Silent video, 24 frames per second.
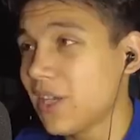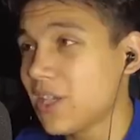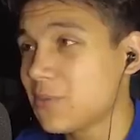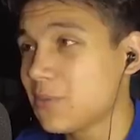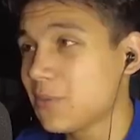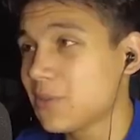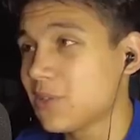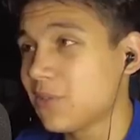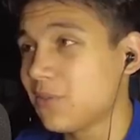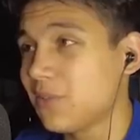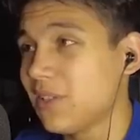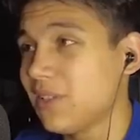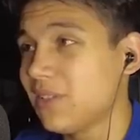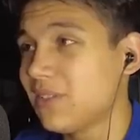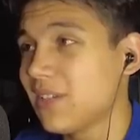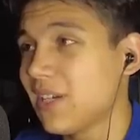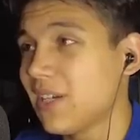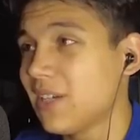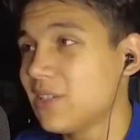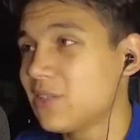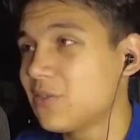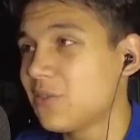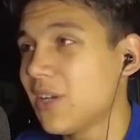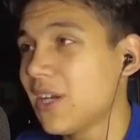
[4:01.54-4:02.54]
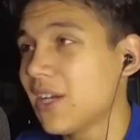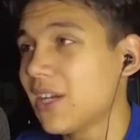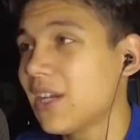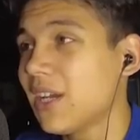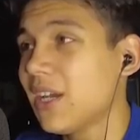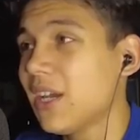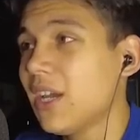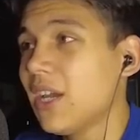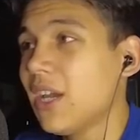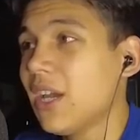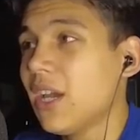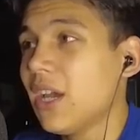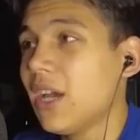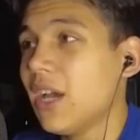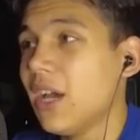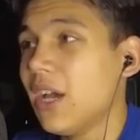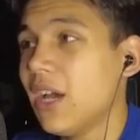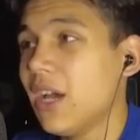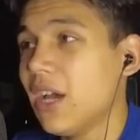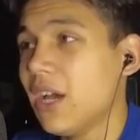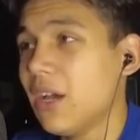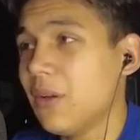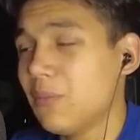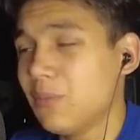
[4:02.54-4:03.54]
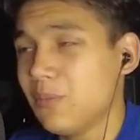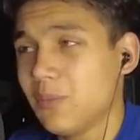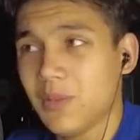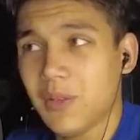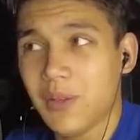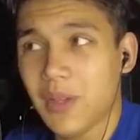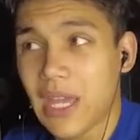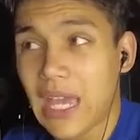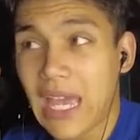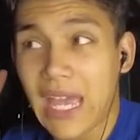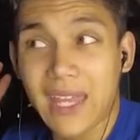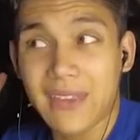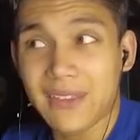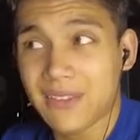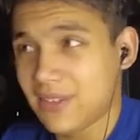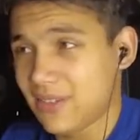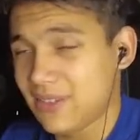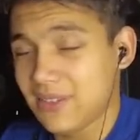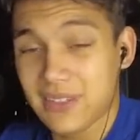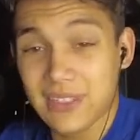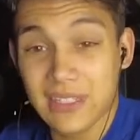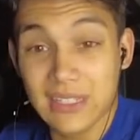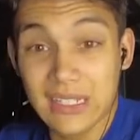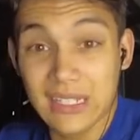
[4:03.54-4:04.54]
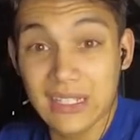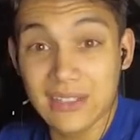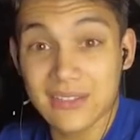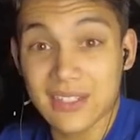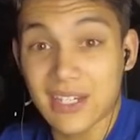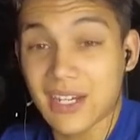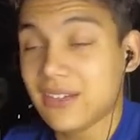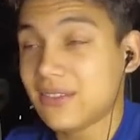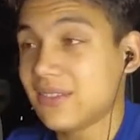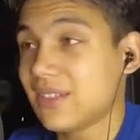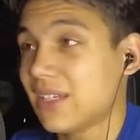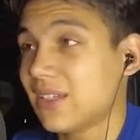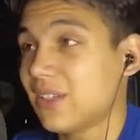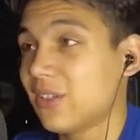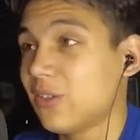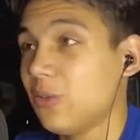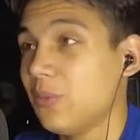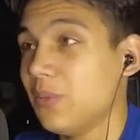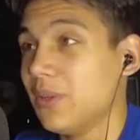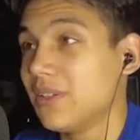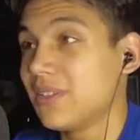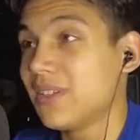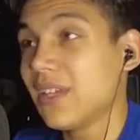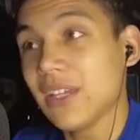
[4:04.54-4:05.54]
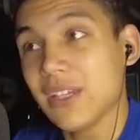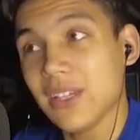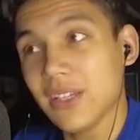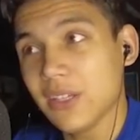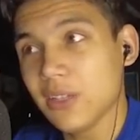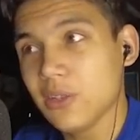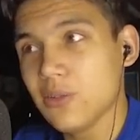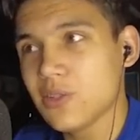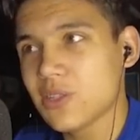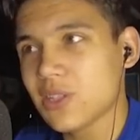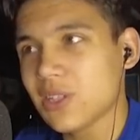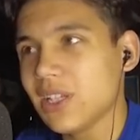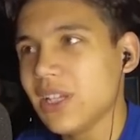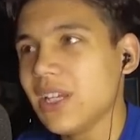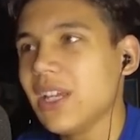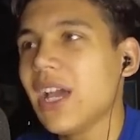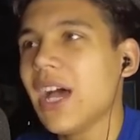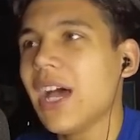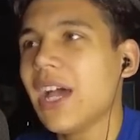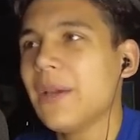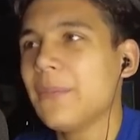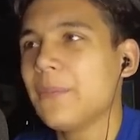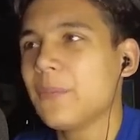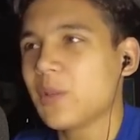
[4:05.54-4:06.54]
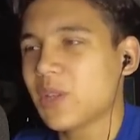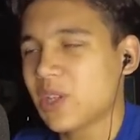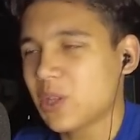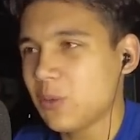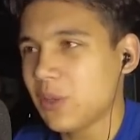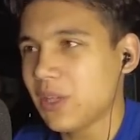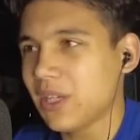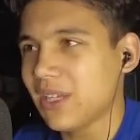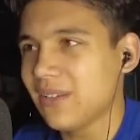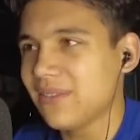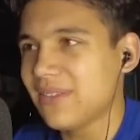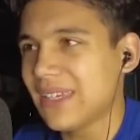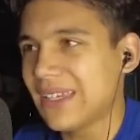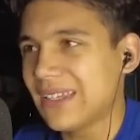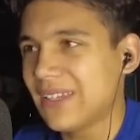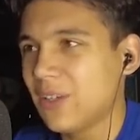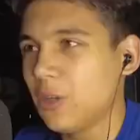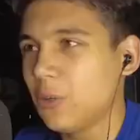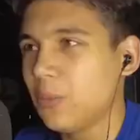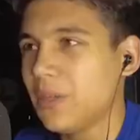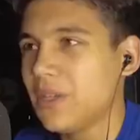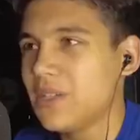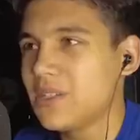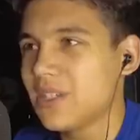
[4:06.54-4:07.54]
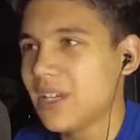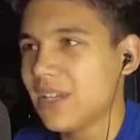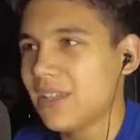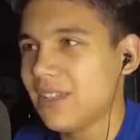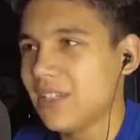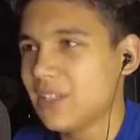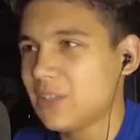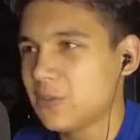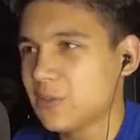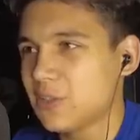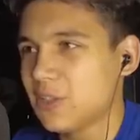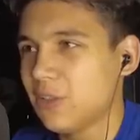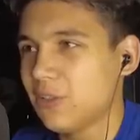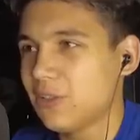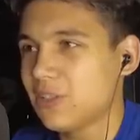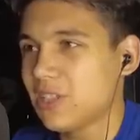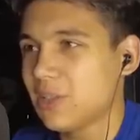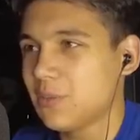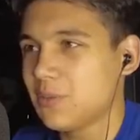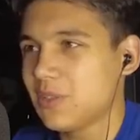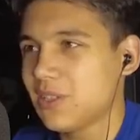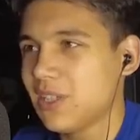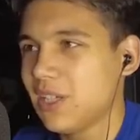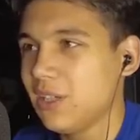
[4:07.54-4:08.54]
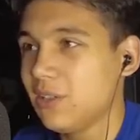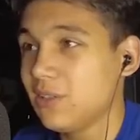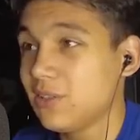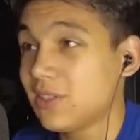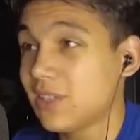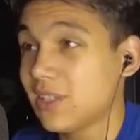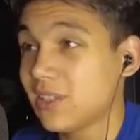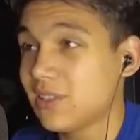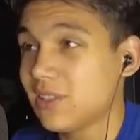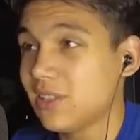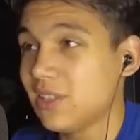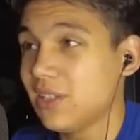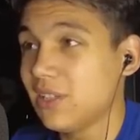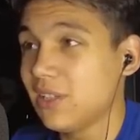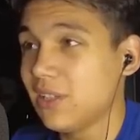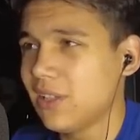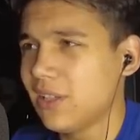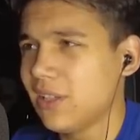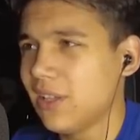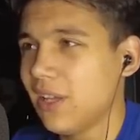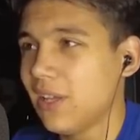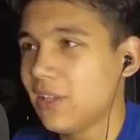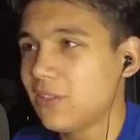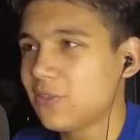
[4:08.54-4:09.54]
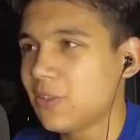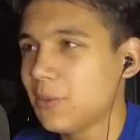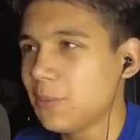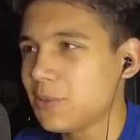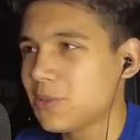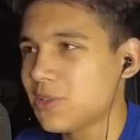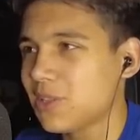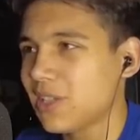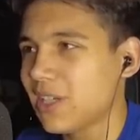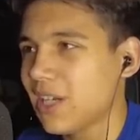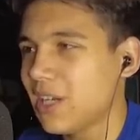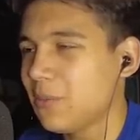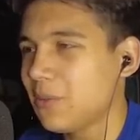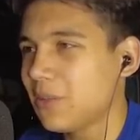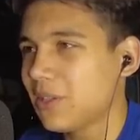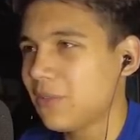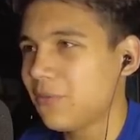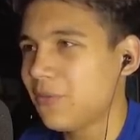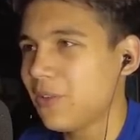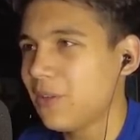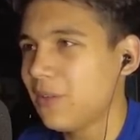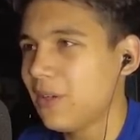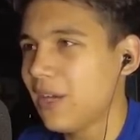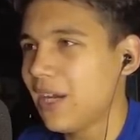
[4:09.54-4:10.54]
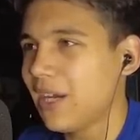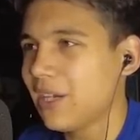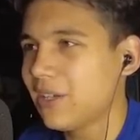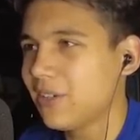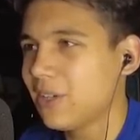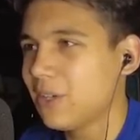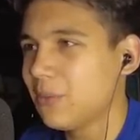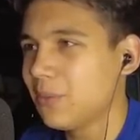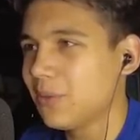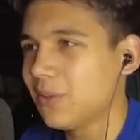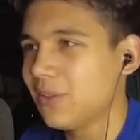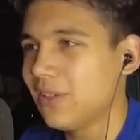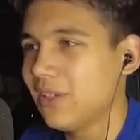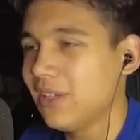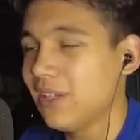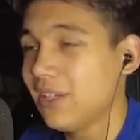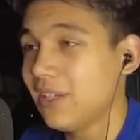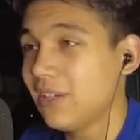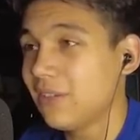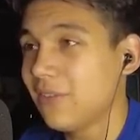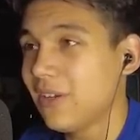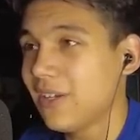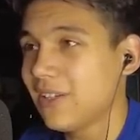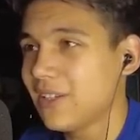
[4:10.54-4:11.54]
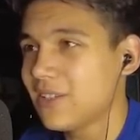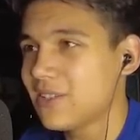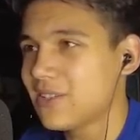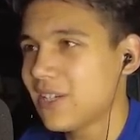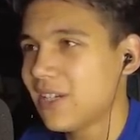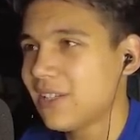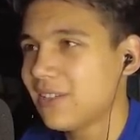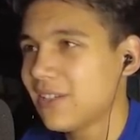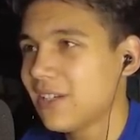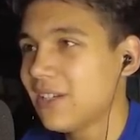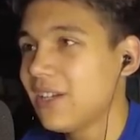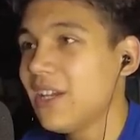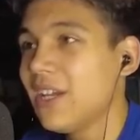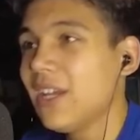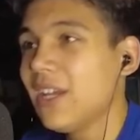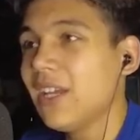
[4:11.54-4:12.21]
spots of the entire track. And the entire technical bit. Usually I'm quick in technical bits, and this was no exception. Here you can see a triple chicane with a very high curb on the right hand side there.